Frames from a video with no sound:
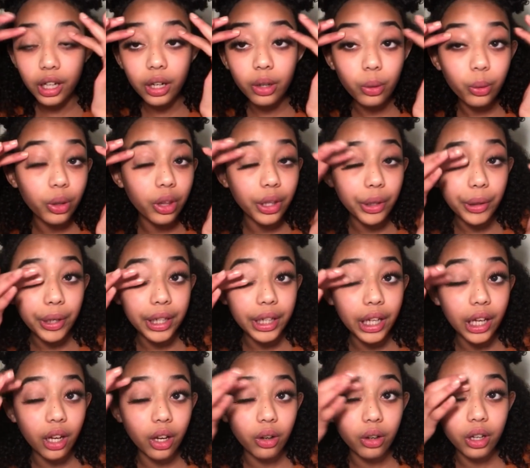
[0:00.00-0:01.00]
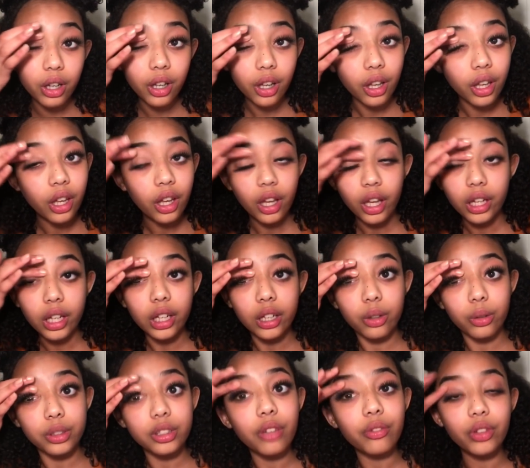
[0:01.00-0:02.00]
Kind of oily right now. Kind
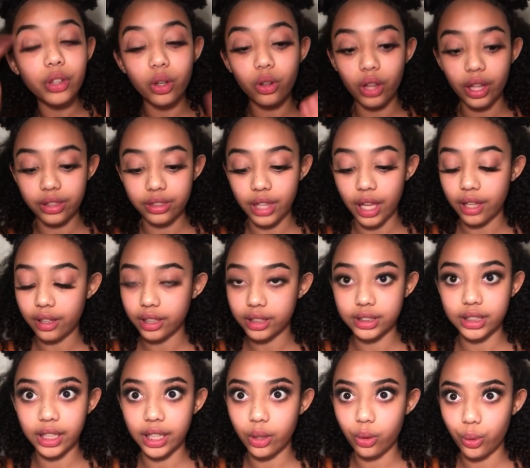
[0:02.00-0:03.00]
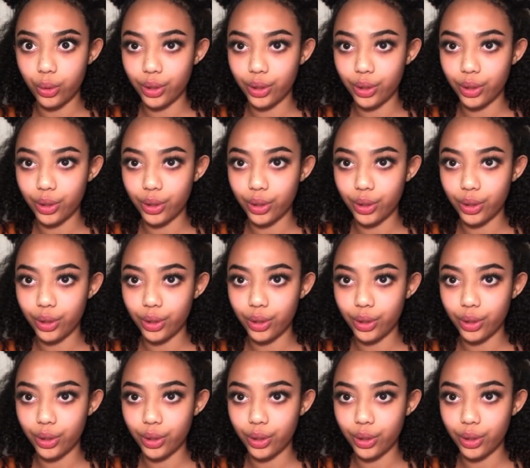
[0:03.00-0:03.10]
of always have to go like that because they get